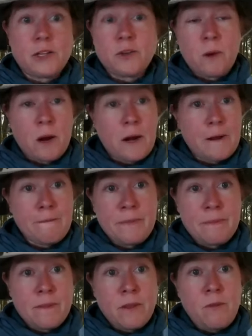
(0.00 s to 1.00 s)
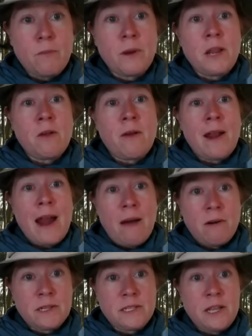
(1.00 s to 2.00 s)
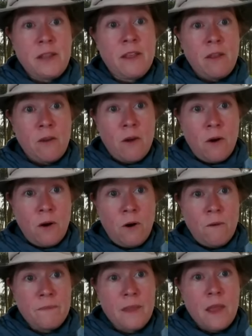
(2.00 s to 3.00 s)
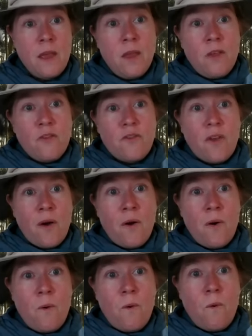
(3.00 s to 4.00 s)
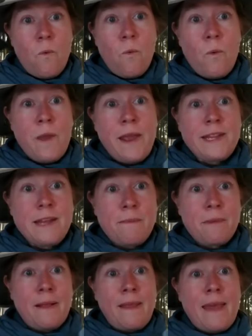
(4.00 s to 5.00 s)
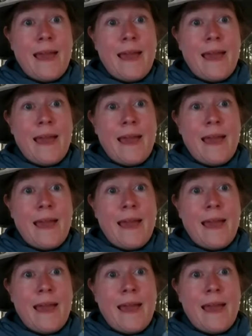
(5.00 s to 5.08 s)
to work put in your eight hours, and then you go home. So we typically